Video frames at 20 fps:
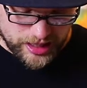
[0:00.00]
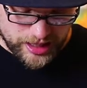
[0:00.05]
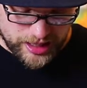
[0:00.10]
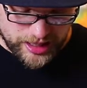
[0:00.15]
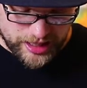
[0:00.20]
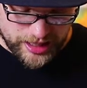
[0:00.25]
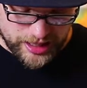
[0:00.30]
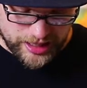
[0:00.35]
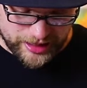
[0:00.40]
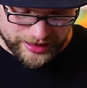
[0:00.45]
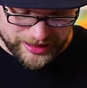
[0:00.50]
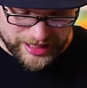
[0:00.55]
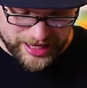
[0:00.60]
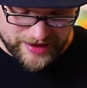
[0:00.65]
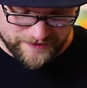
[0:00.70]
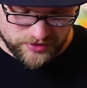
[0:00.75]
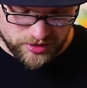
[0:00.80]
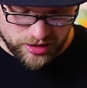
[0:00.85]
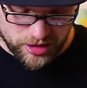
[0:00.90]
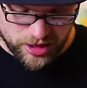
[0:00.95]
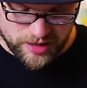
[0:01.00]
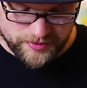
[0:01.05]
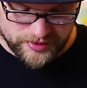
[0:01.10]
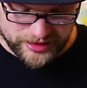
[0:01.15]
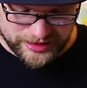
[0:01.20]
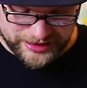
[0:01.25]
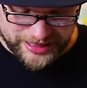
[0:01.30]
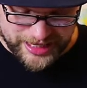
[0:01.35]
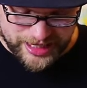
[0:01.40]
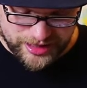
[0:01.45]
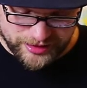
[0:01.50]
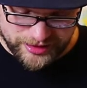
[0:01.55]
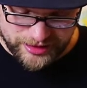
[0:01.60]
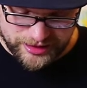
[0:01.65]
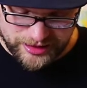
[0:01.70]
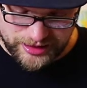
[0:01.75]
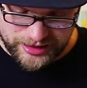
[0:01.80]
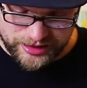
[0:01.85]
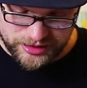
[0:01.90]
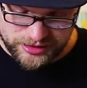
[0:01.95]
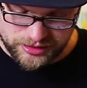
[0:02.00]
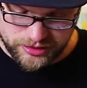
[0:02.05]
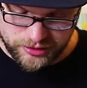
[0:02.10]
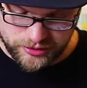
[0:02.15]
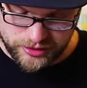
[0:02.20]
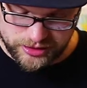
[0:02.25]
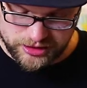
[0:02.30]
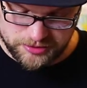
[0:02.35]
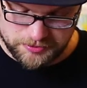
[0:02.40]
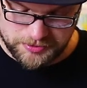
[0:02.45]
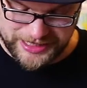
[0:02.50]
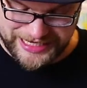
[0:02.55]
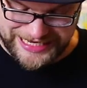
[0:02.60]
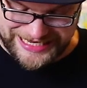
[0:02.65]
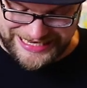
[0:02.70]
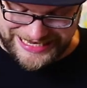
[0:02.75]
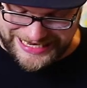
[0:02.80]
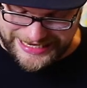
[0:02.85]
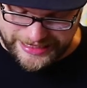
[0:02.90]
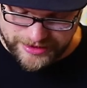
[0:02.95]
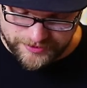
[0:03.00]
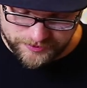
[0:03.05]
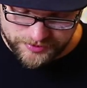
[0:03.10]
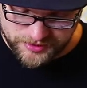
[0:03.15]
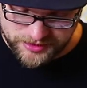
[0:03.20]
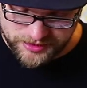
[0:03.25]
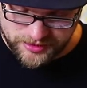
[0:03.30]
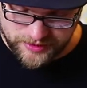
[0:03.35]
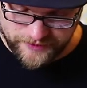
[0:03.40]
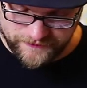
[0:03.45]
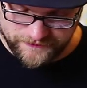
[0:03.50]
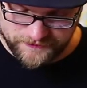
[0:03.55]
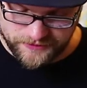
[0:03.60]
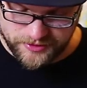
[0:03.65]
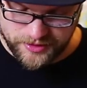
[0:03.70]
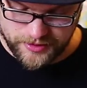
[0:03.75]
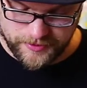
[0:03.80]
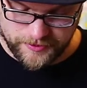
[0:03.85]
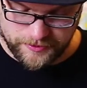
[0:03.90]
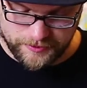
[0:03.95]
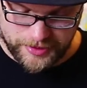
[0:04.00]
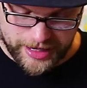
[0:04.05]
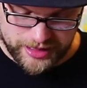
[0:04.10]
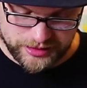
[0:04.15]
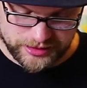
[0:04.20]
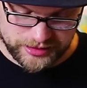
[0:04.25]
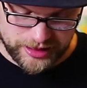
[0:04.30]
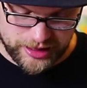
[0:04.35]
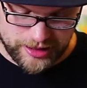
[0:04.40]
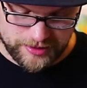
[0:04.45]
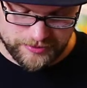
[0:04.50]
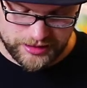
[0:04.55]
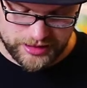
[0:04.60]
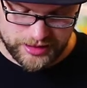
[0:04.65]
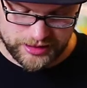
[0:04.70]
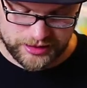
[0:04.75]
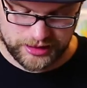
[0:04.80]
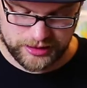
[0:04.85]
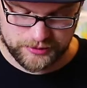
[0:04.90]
Kevin R. McNally is going to be Gibbs from Pirates of the Caribbean.